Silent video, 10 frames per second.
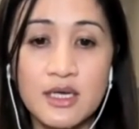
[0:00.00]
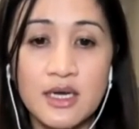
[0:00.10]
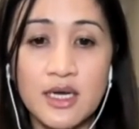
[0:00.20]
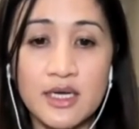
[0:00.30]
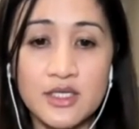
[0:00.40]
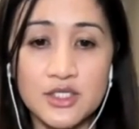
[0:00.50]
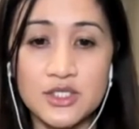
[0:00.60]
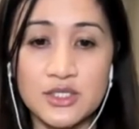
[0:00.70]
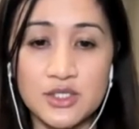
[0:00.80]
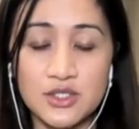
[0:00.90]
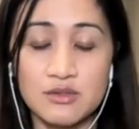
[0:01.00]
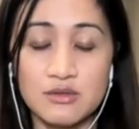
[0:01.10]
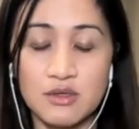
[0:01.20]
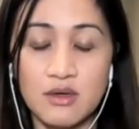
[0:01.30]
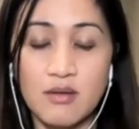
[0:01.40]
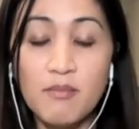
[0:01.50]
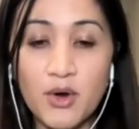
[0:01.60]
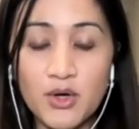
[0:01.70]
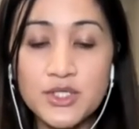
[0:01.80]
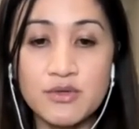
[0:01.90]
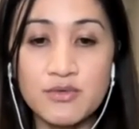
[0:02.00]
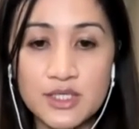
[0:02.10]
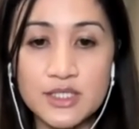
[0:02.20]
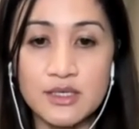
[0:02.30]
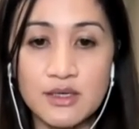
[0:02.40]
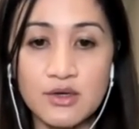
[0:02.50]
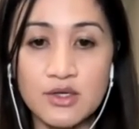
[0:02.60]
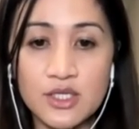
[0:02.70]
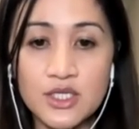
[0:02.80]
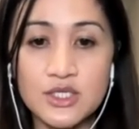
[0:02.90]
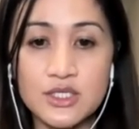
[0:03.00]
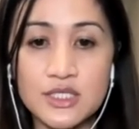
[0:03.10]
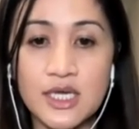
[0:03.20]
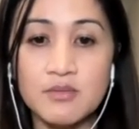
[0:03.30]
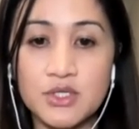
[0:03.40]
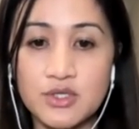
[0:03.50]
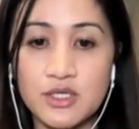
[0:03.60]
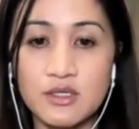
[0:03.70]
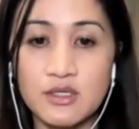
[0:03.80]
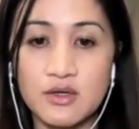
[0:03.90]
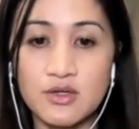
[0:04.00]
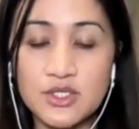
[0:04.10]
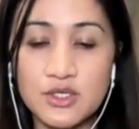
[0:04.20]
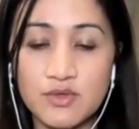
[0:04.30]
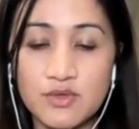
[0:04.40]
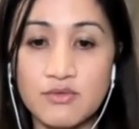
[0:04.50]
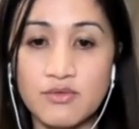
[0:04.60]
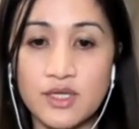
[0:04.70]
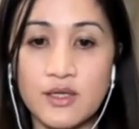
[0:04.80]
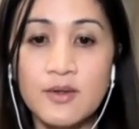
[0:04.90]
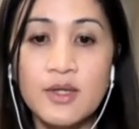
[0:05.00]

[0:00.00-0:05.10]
it's most of these conditions can be treated conservatively